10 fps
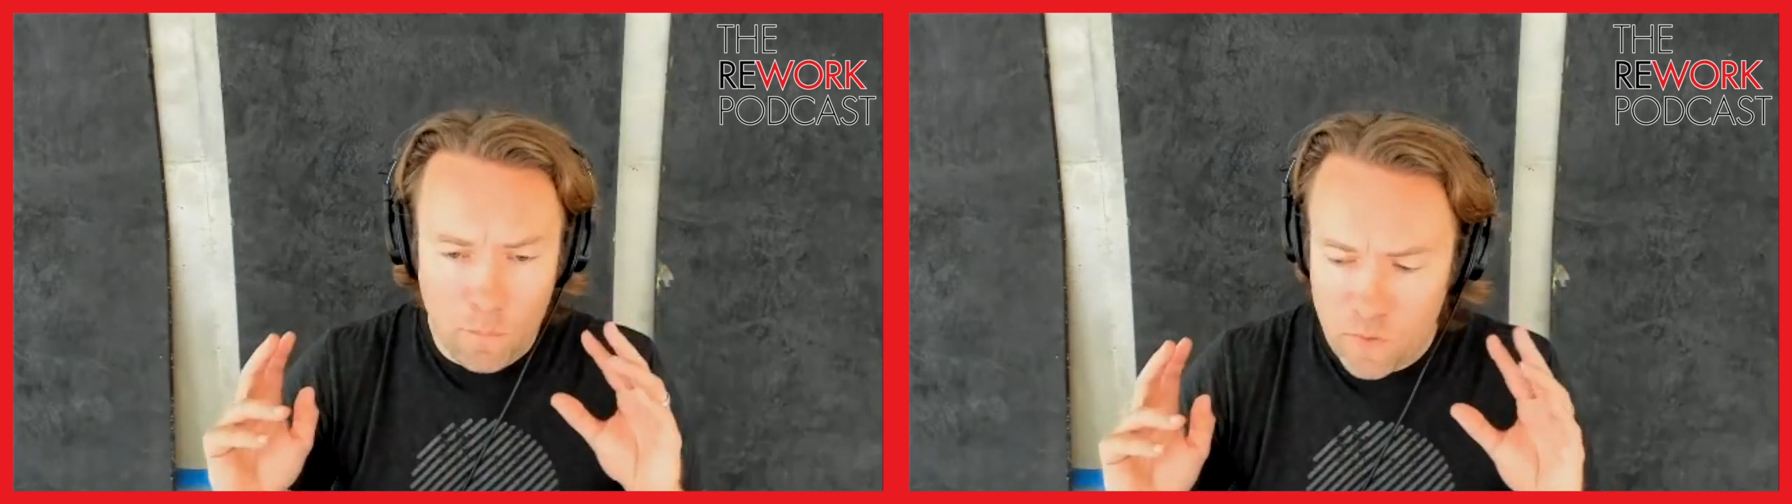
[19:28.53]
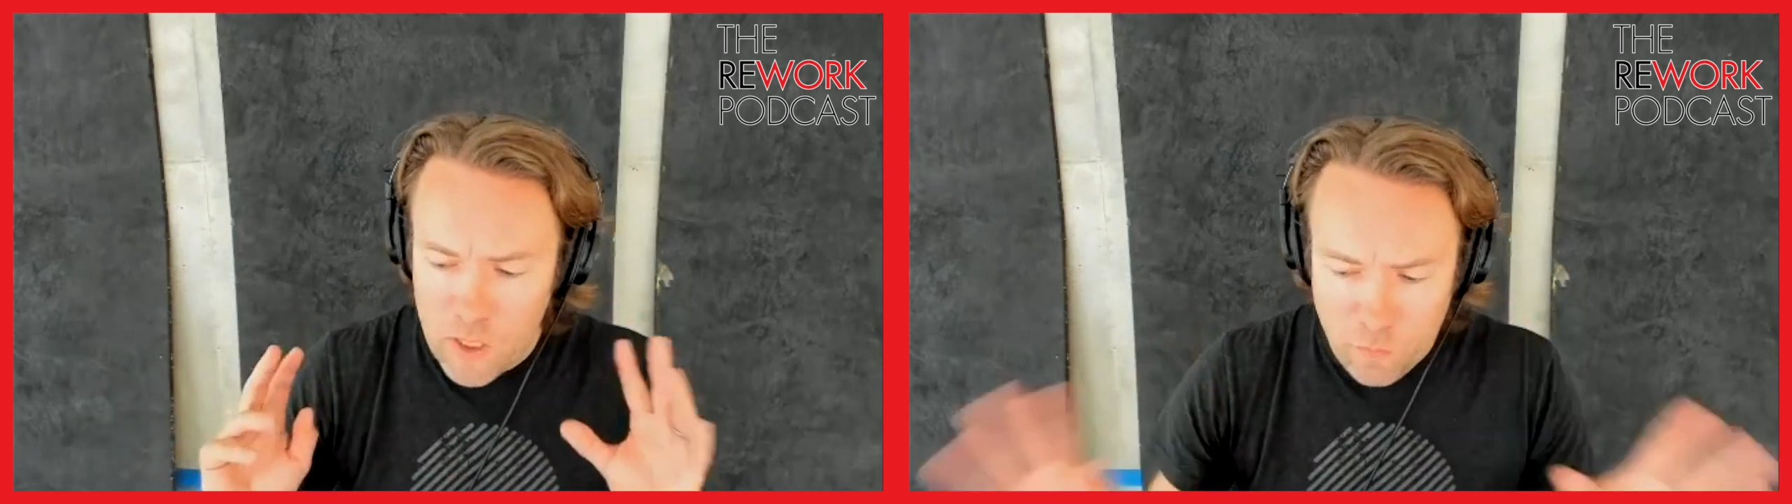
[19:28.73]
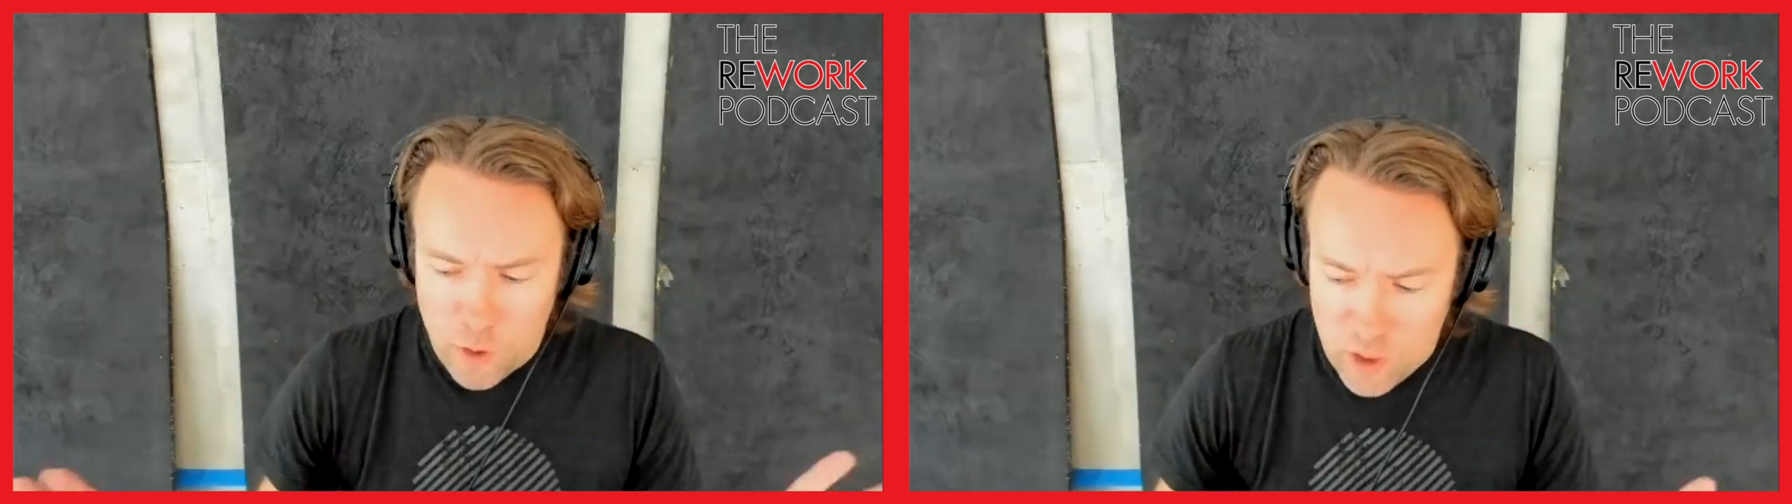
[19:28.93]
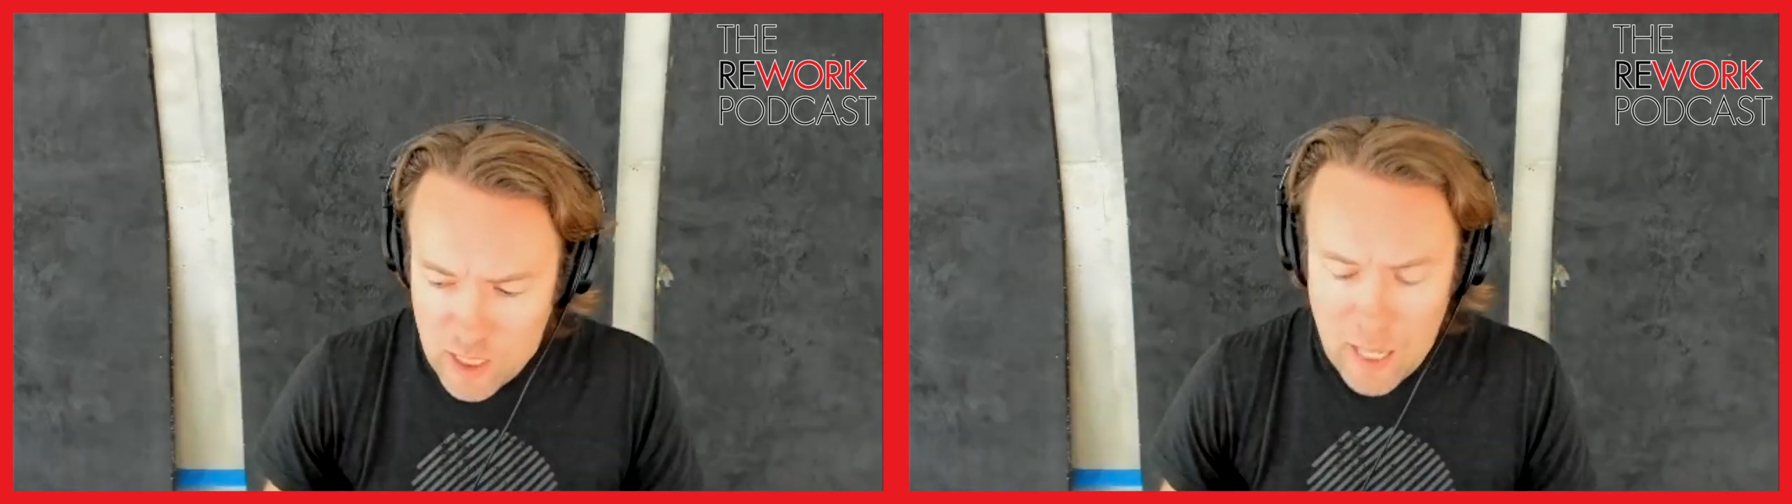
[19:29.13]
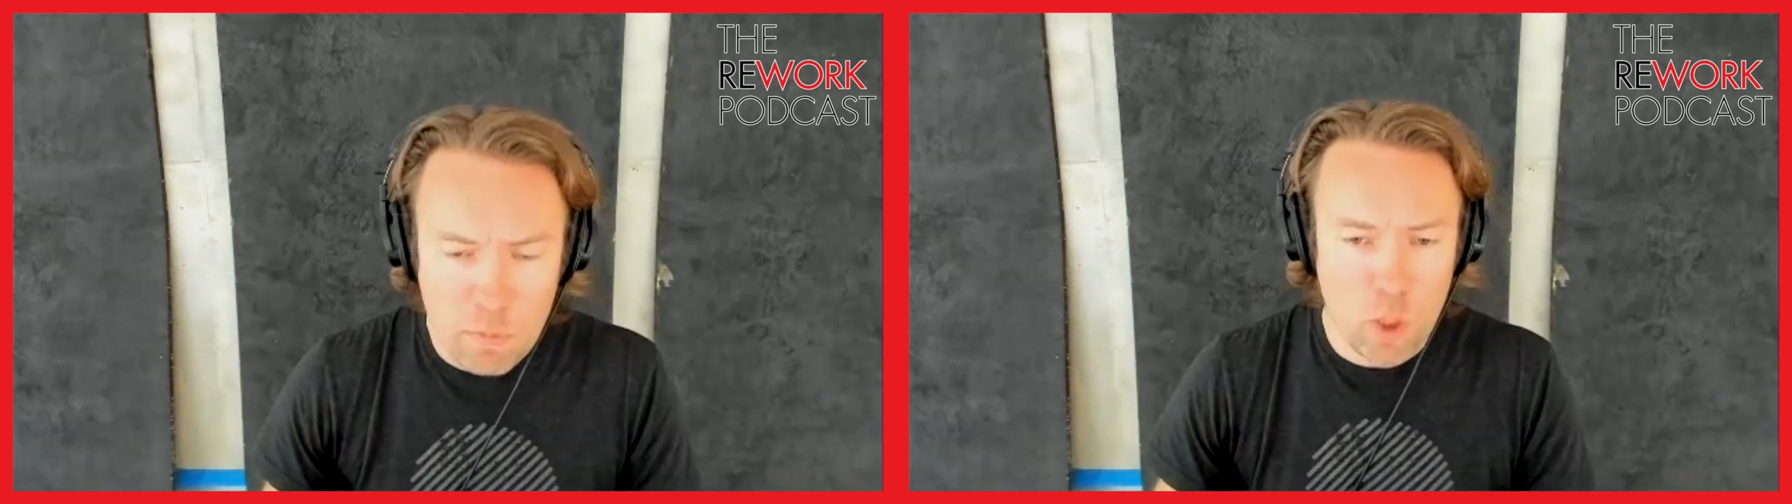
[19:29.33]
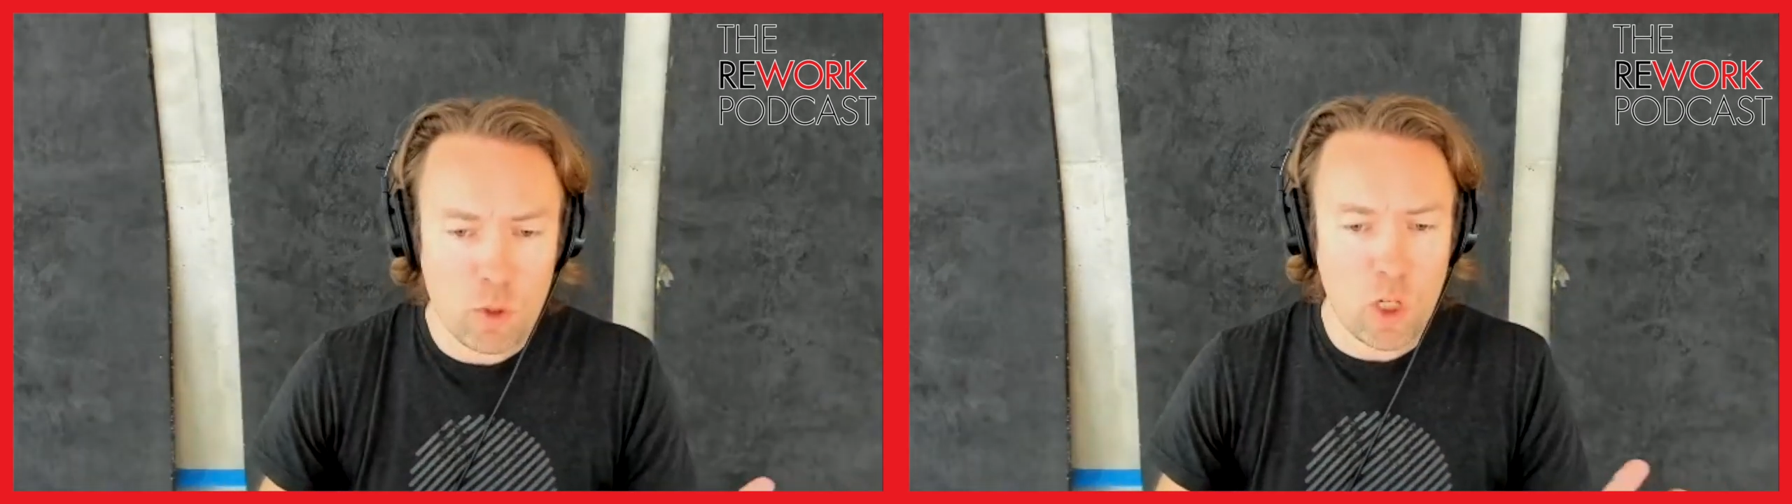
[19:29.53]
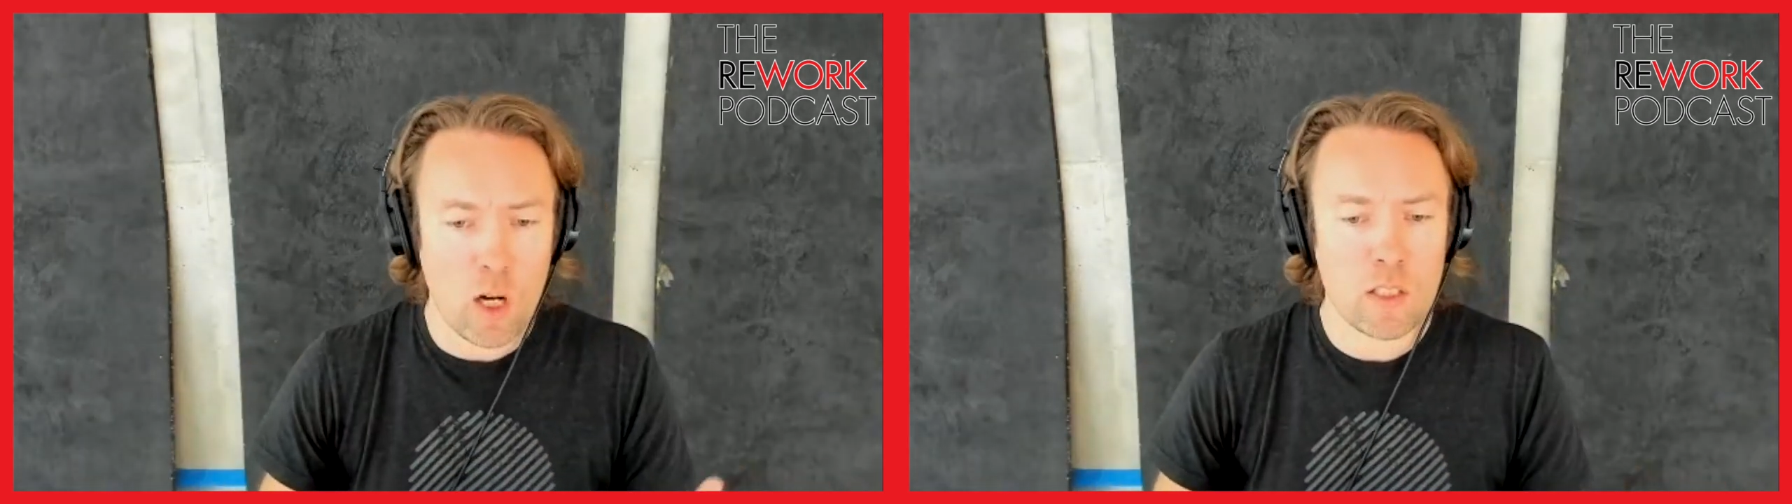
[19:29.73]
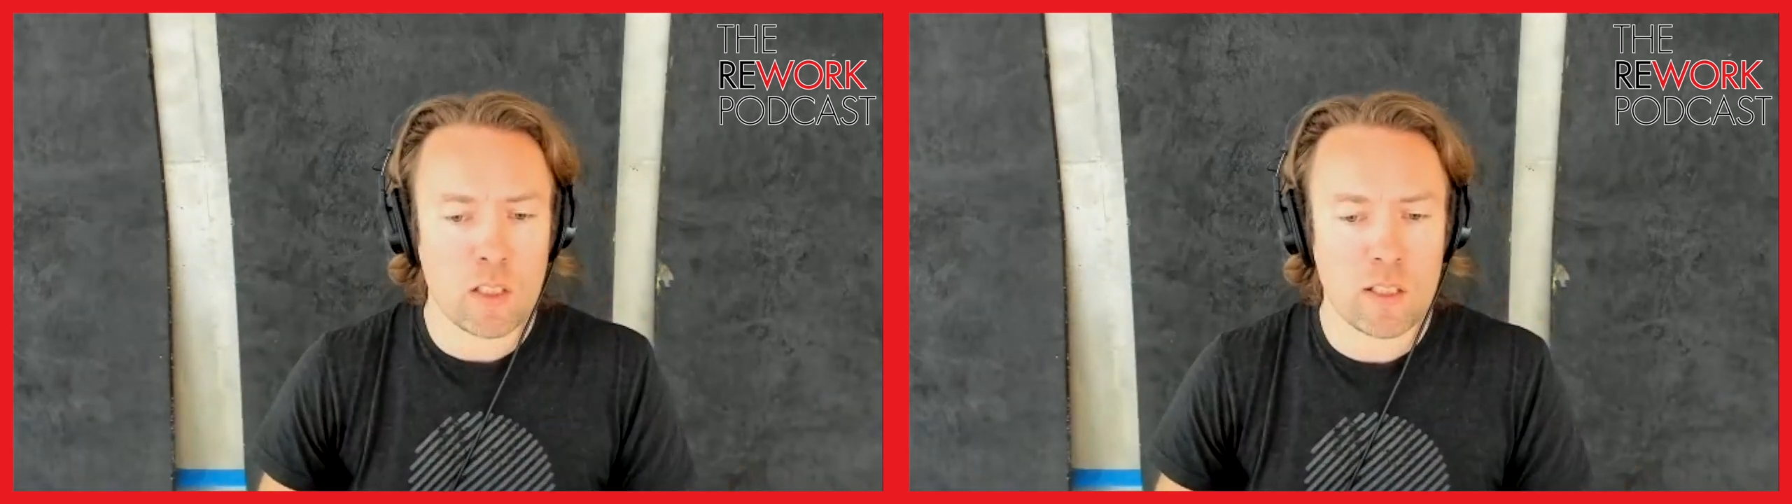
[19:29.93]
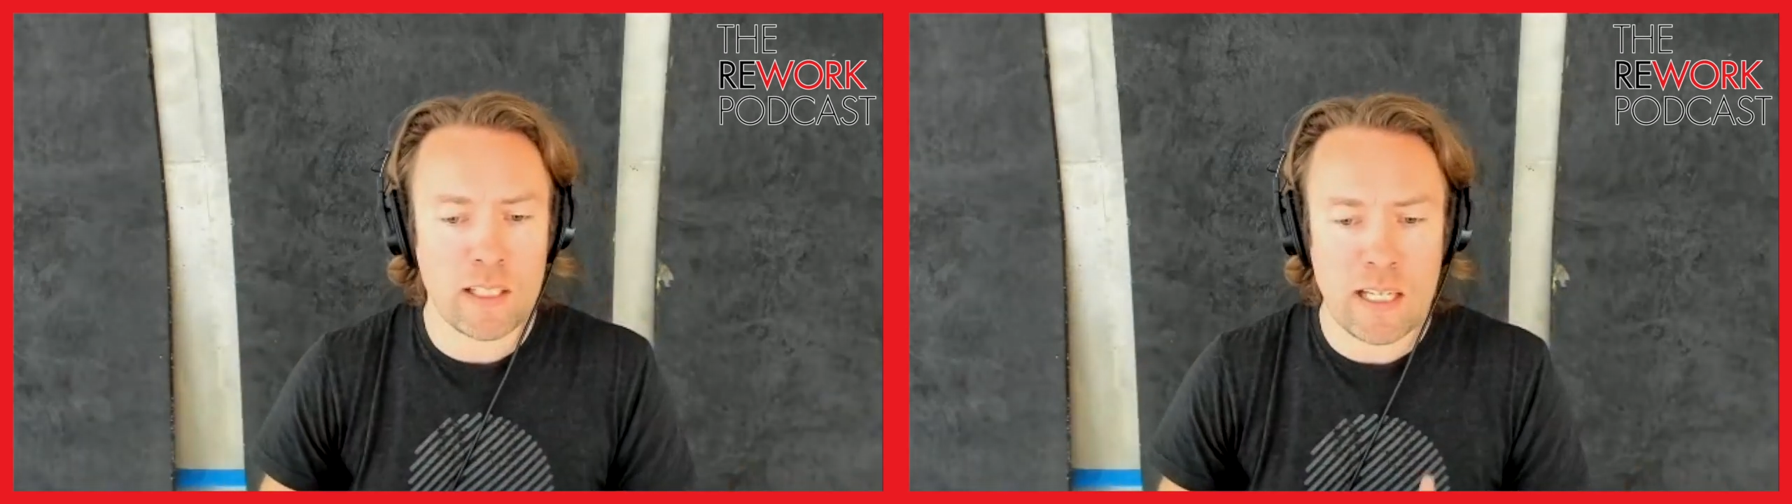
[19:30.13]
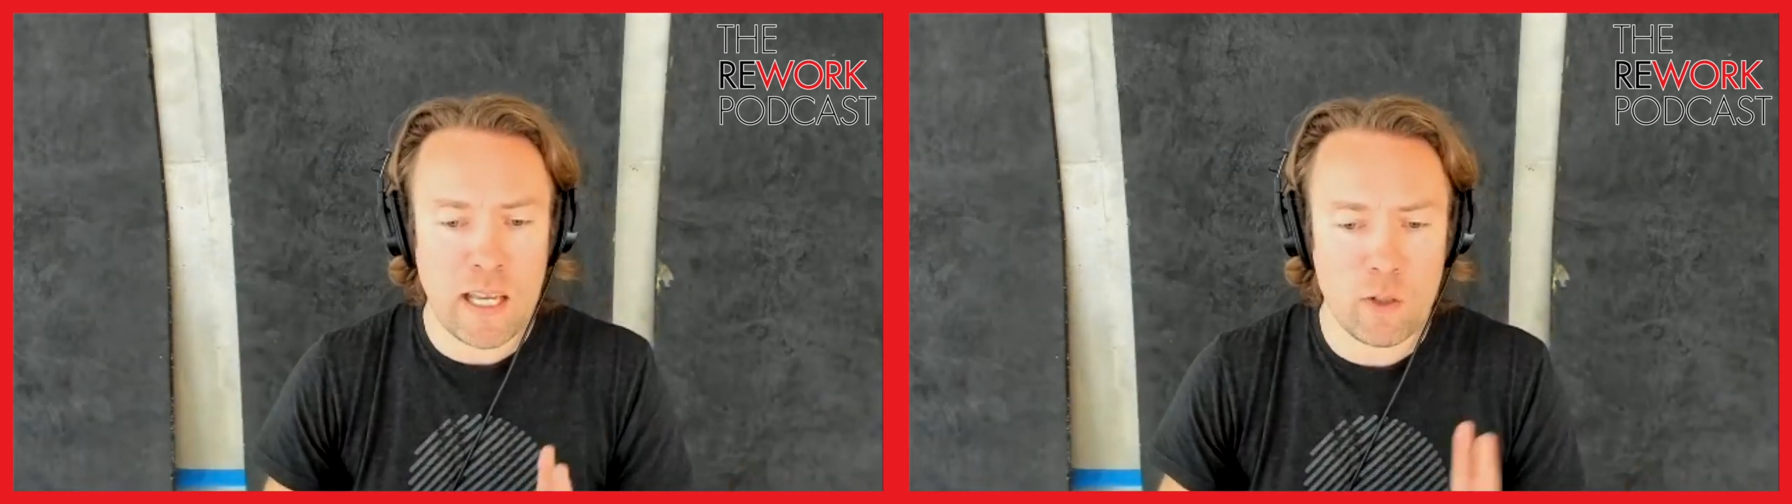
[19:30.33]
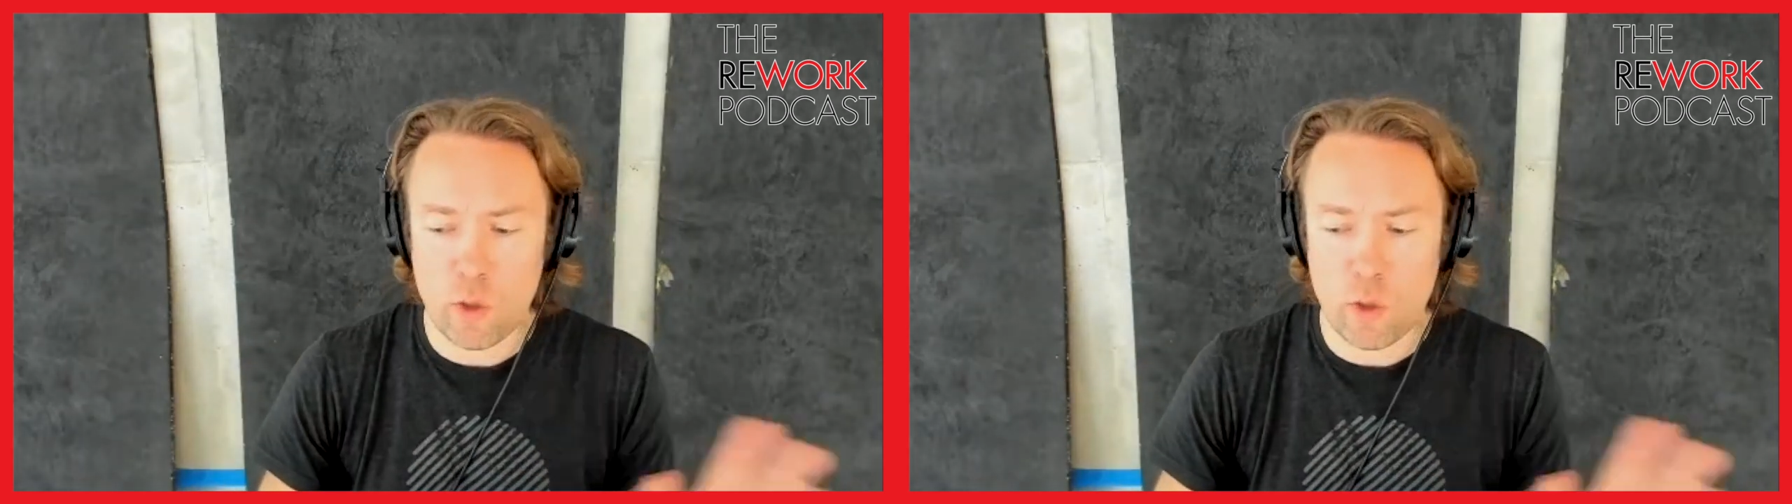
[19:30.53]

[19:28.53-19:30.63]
different time zones constantly and